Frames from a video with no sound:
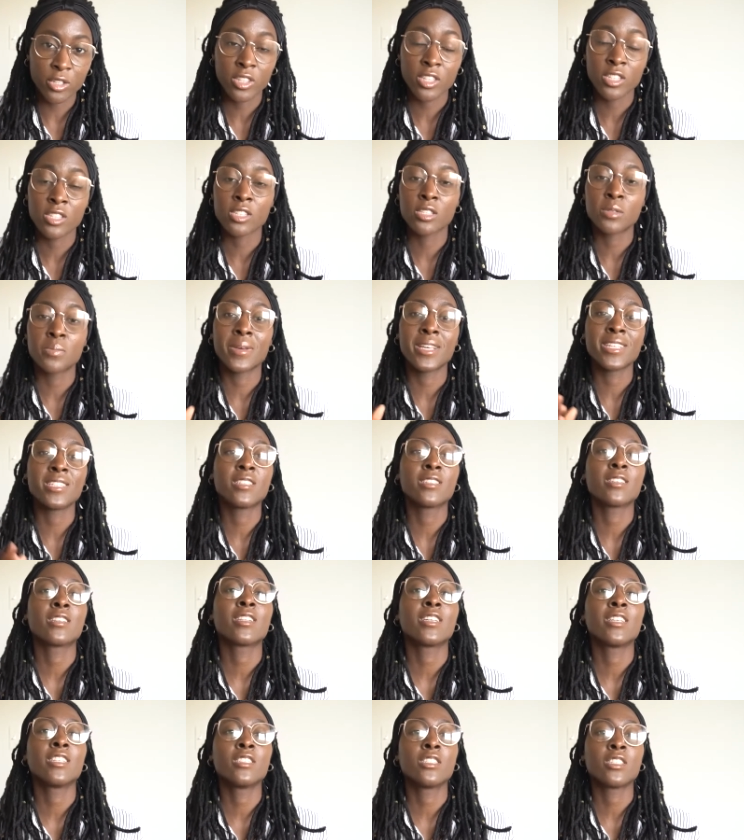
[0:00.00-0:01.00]
This is
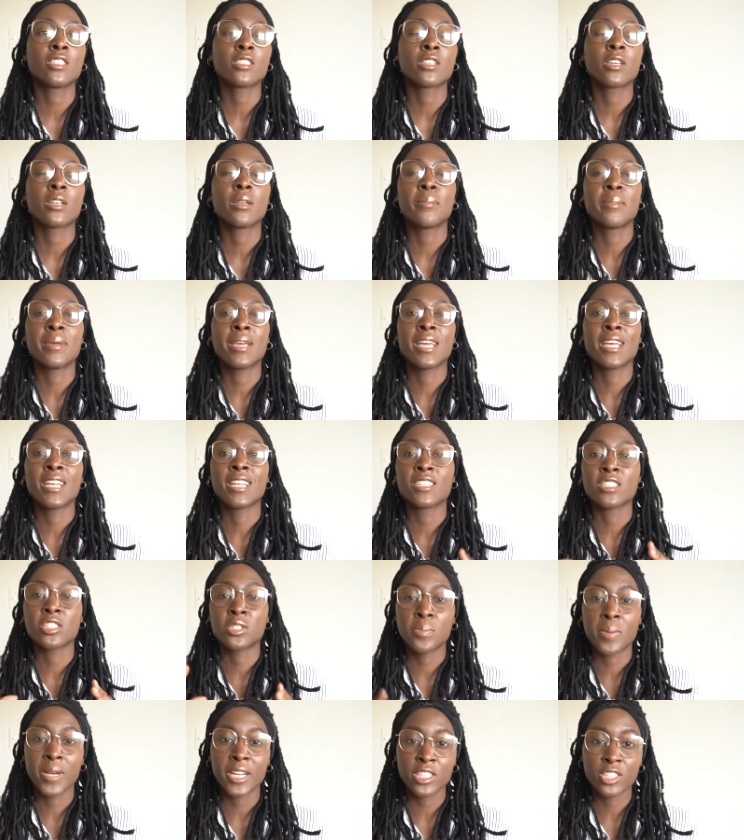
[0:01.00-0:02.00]
basically just gonna be an
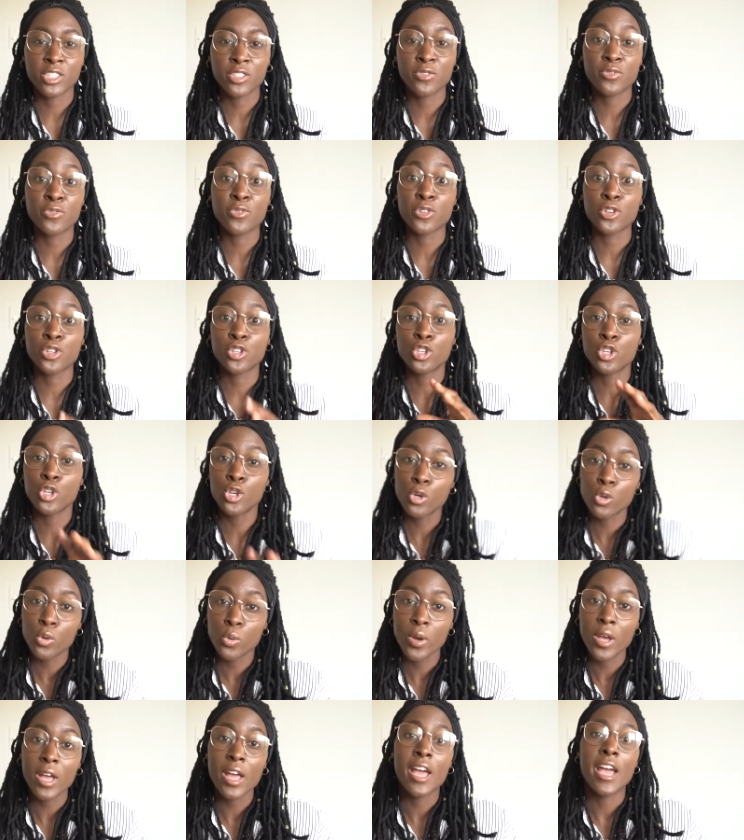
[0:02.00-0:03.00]
inspection for
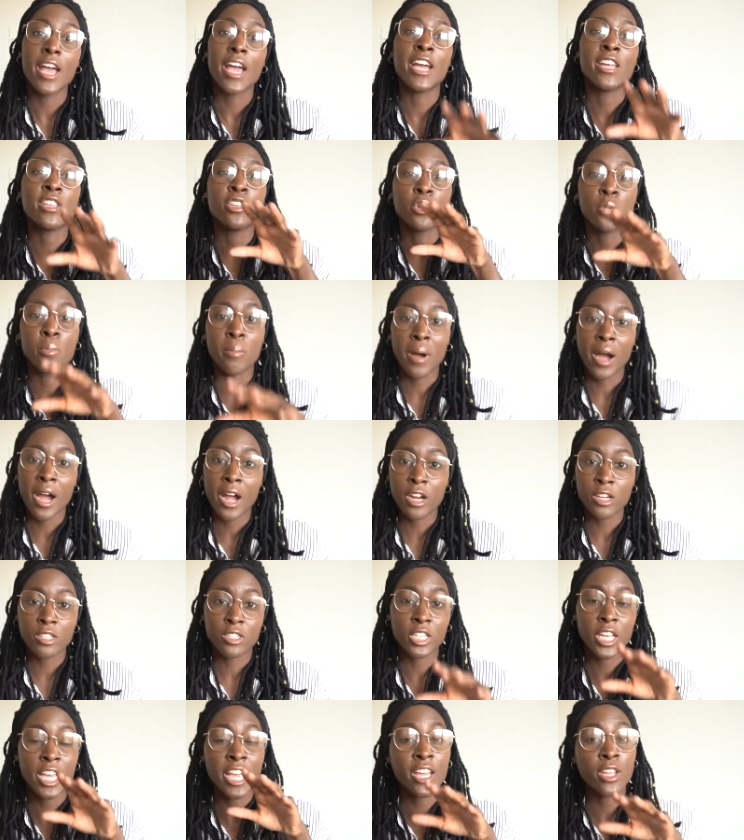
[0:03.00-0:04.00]
you and your
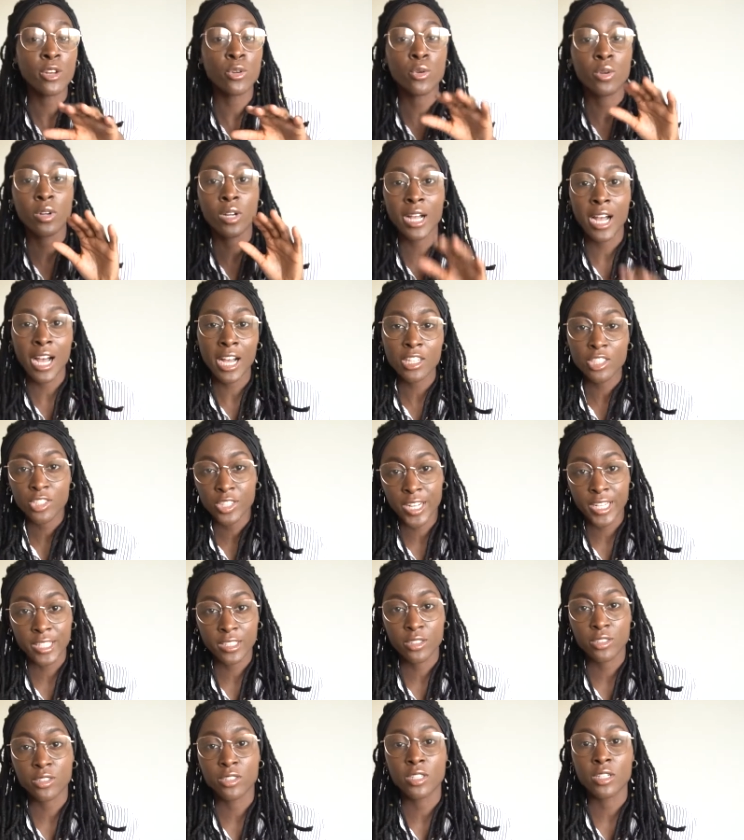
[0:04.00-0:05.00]
buyers and or
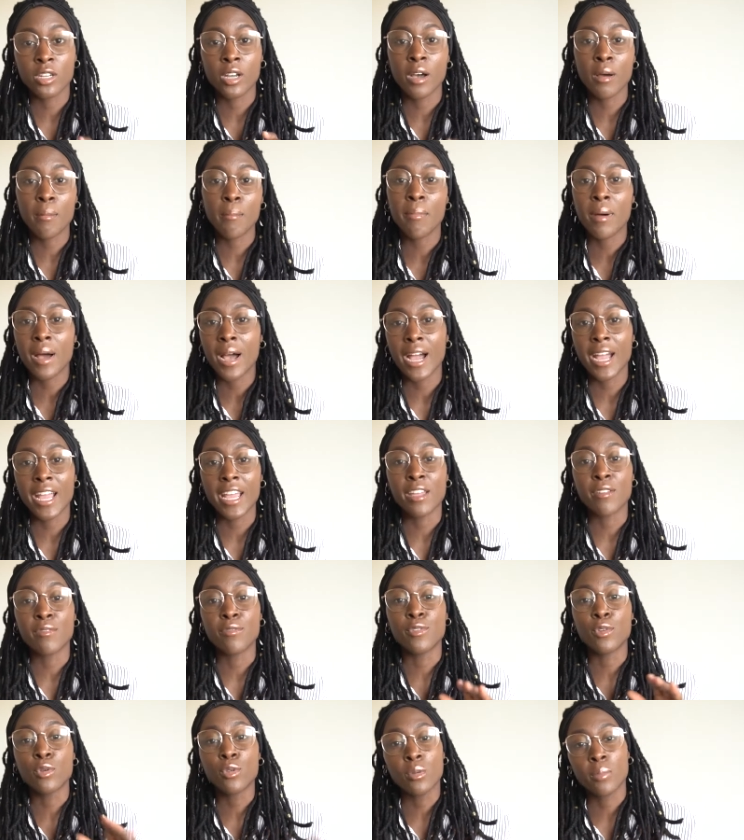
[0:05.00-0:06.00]
contractors to come by
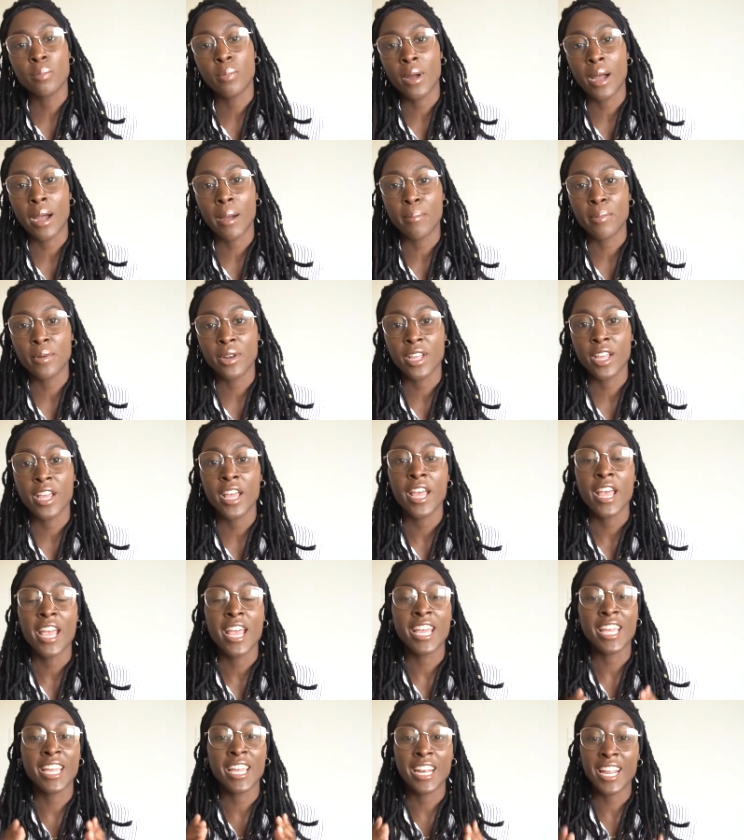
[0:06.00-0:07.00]
and view the property
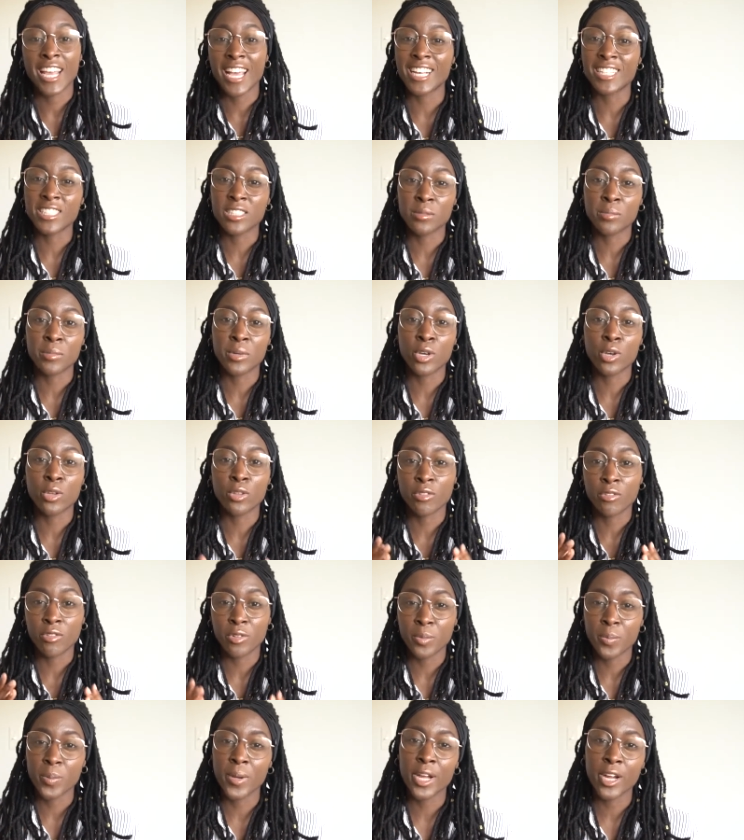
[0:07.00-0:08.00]
and get an estimate on the
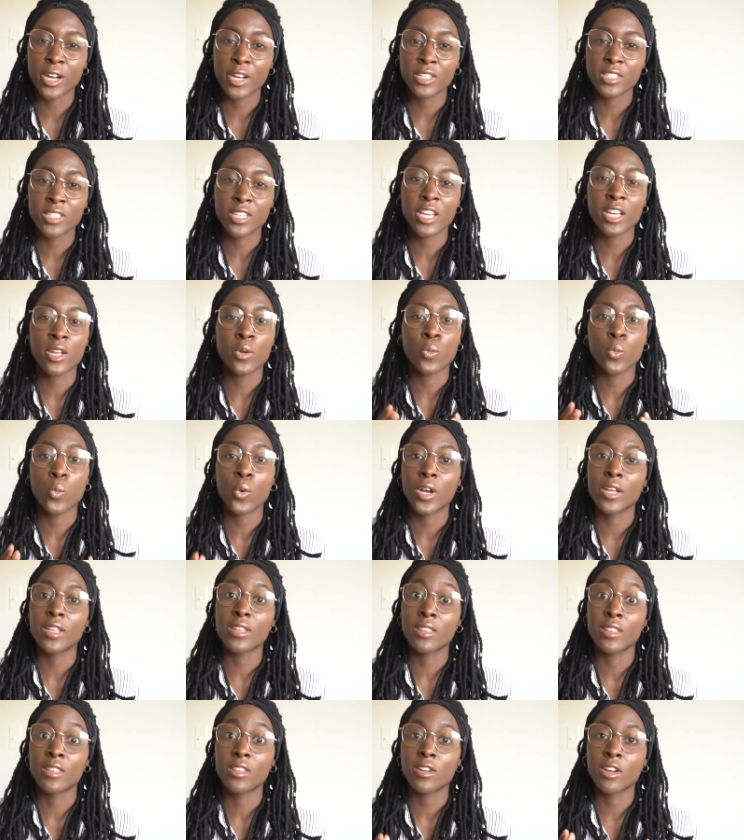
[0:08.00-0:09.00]
repairs and
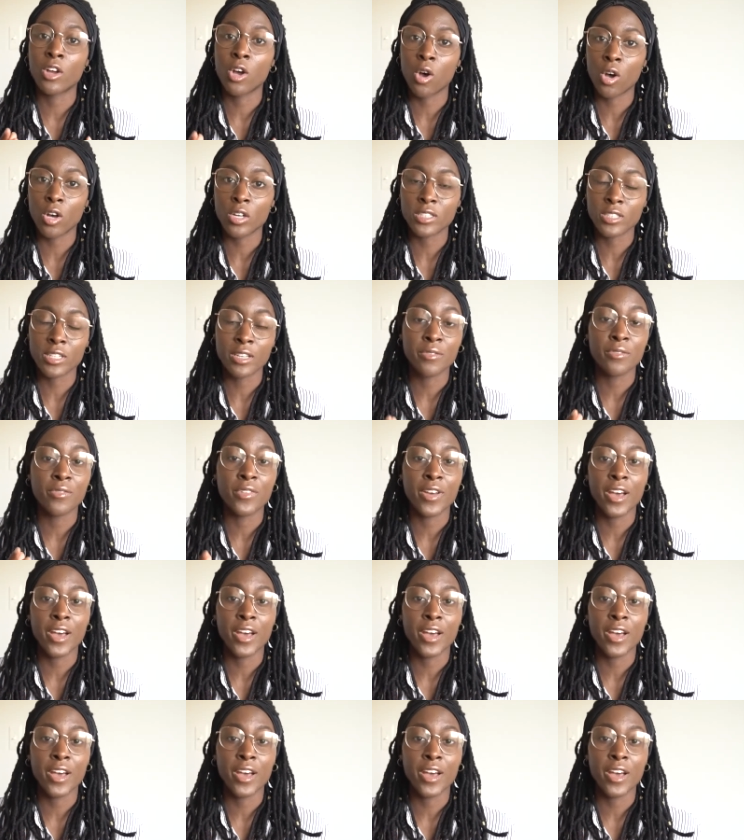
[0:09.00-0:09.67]
what the cost and